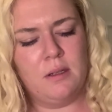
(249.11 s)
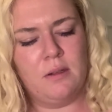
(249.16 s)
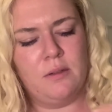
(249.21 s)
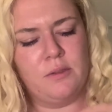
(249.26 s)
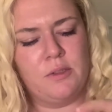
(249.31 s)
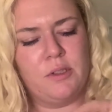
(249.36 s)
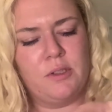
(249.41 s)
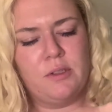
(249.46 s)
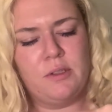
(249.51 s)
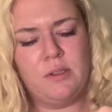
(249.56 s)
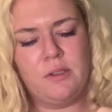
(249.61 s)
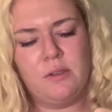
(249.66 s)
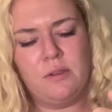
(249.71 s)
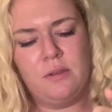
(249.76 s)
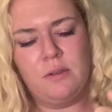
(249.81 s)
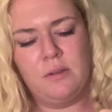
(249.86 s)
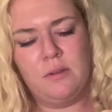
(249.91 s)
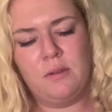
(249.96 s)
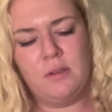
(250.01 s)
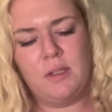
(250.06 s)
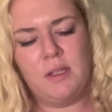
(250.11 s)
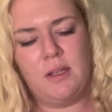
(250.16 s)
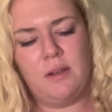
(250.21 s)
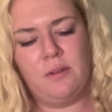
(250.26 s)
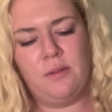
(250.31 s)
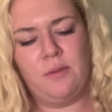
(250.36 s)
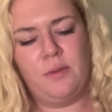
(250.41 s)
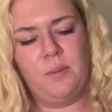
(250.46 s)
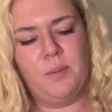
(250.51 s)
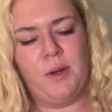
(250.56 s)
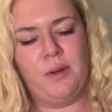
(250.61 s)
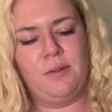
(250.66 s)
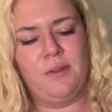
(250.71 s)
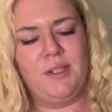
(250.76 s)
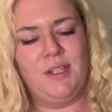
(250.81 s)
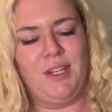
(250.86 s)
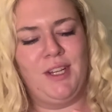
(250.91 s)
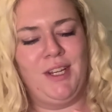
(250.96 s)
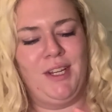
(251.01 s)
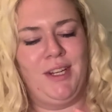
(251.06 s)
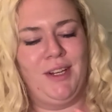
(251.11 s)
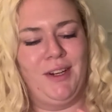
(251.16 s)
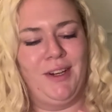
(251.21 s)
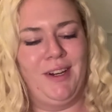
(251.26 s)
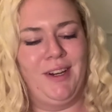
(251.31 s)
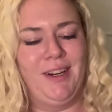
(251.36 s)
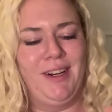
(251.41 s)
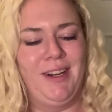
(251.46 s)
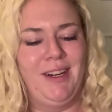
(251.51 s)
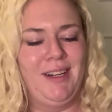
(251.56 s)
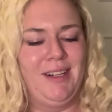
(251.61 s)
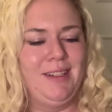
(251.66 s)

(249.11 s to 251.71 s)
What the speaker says: I'll just get it from around here.